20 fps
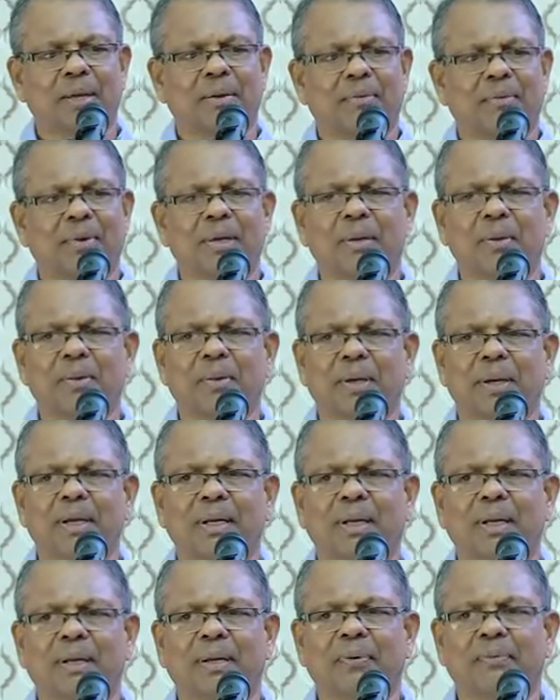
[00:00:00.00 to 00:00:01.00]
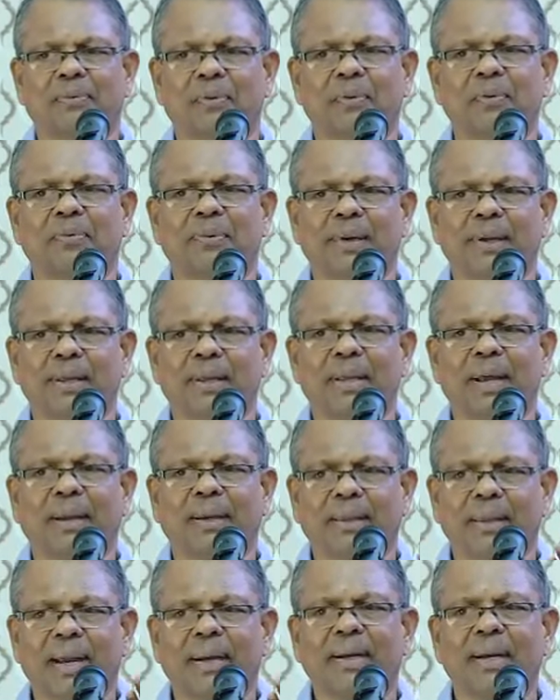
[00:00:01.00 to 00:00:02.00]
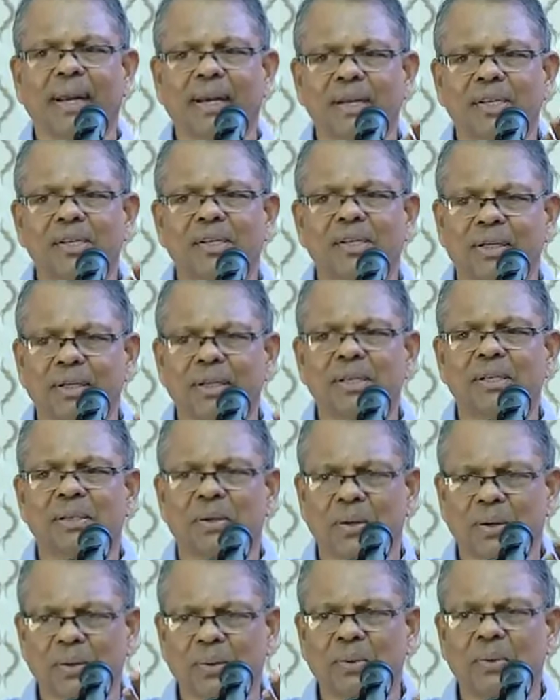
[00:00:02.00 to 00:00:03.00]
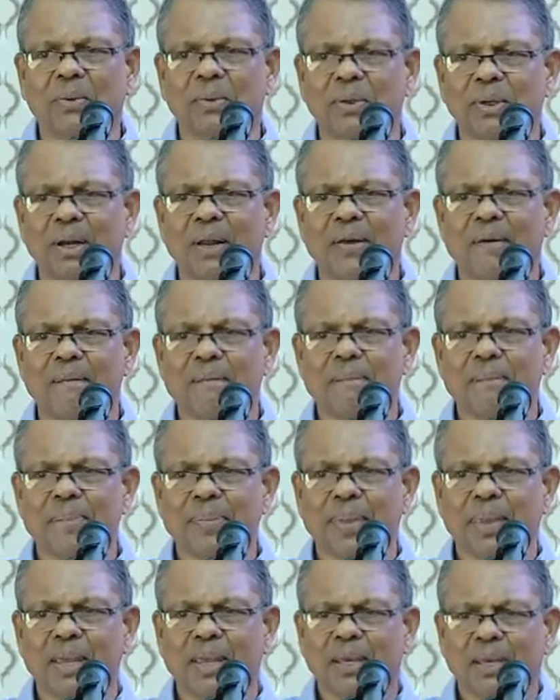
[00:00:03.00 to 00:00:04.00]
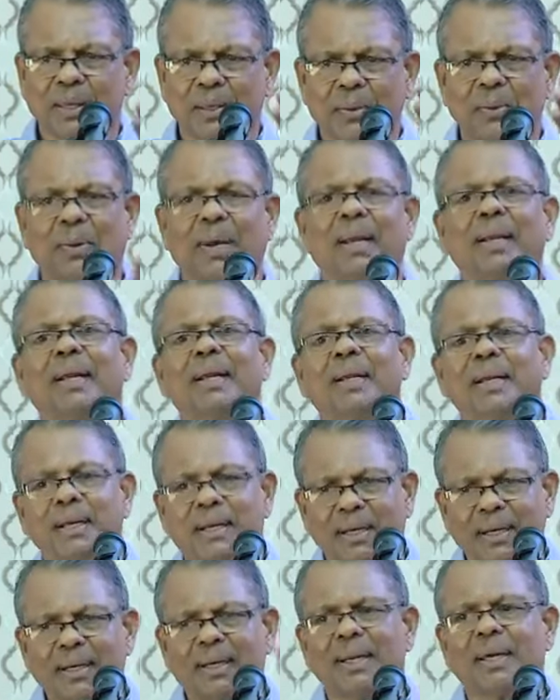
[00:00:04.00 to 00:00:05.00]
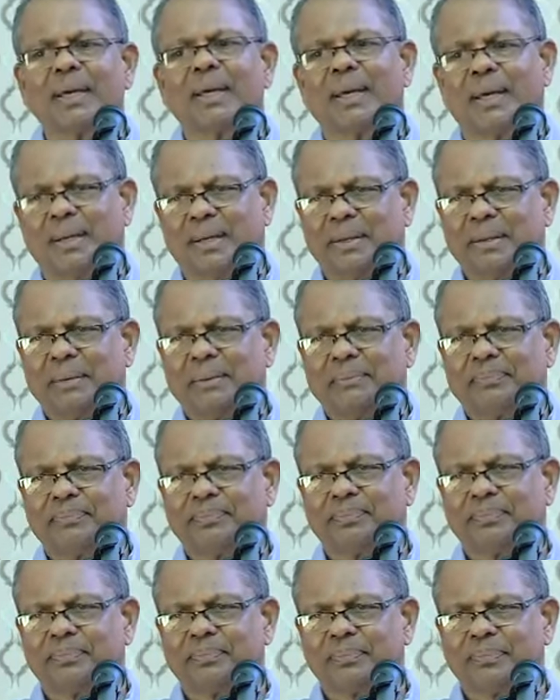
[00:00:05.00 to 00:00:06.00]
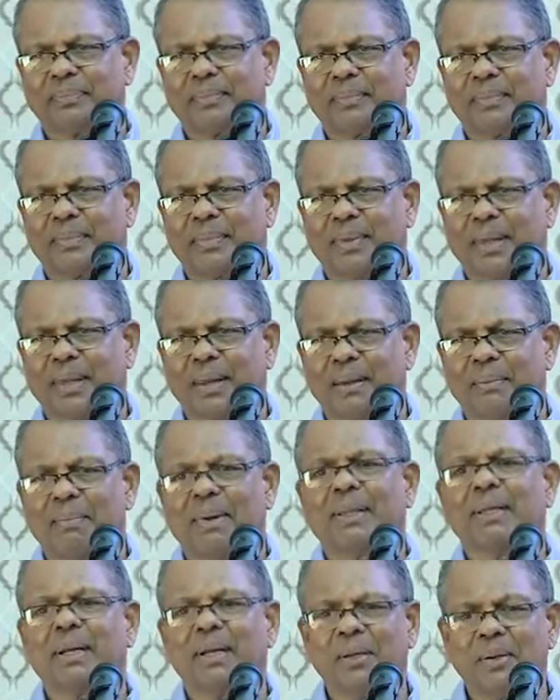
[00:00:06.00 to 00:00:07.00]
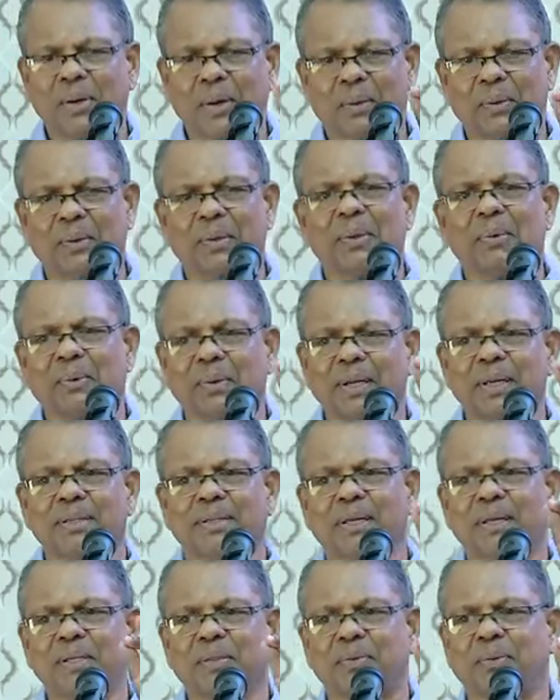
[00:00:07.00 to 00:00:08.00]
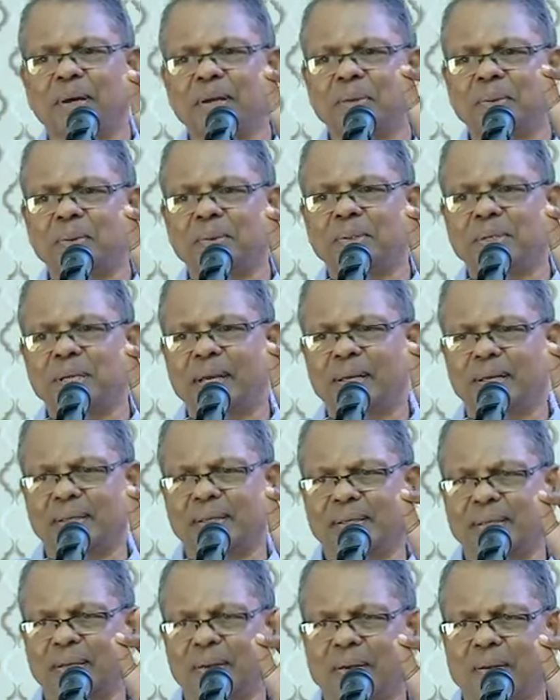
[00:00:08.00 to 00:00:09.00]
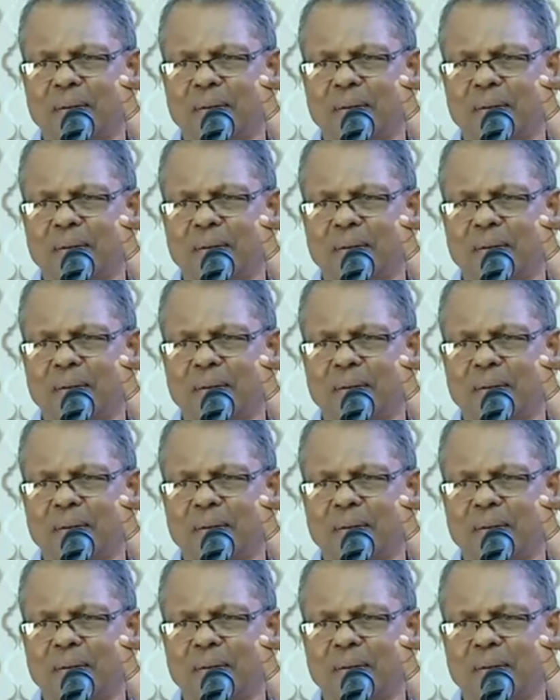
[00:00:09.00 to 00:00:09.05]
when you read it, if you feel that that edition is not good, you can edit it again. But then you have to give reasons why you change.